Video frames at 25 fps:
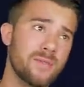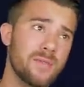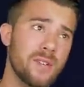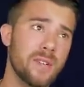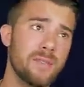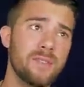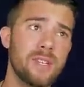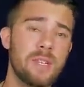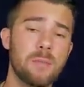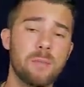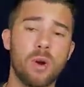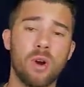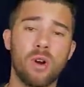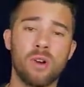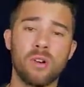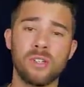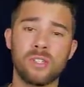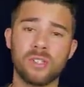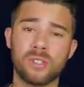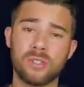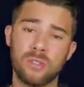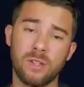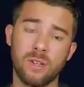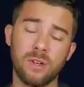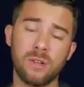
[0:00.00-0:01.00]
fifty
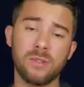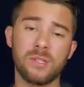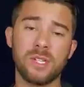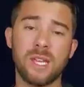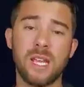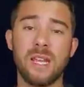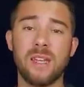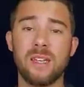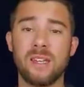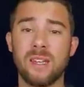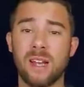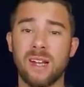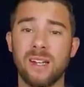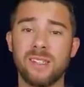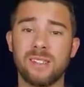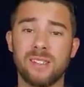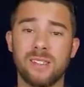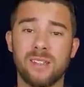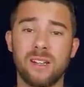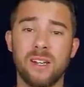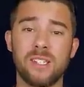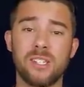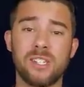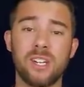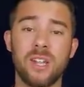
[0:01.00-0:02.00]
bars close and not
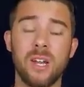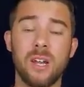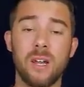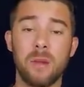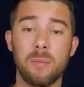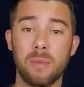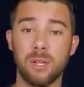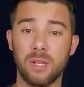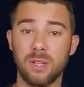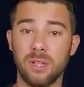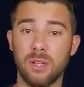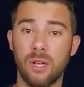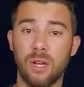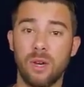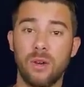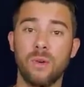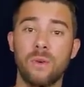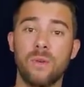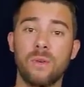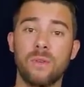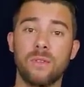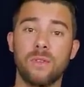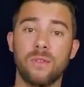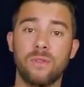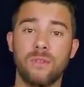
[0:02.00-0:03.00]
touch
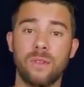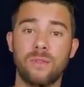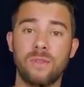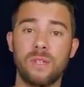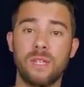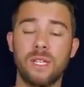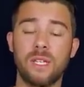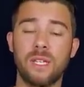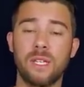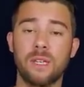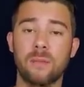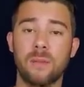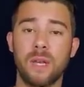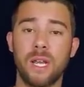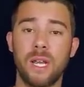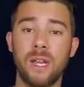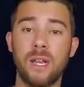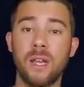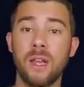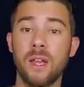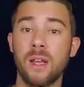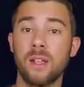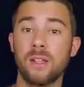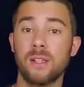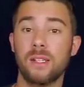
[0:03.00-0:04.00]
below the fifty E M
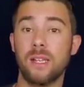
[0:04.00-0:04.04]
A,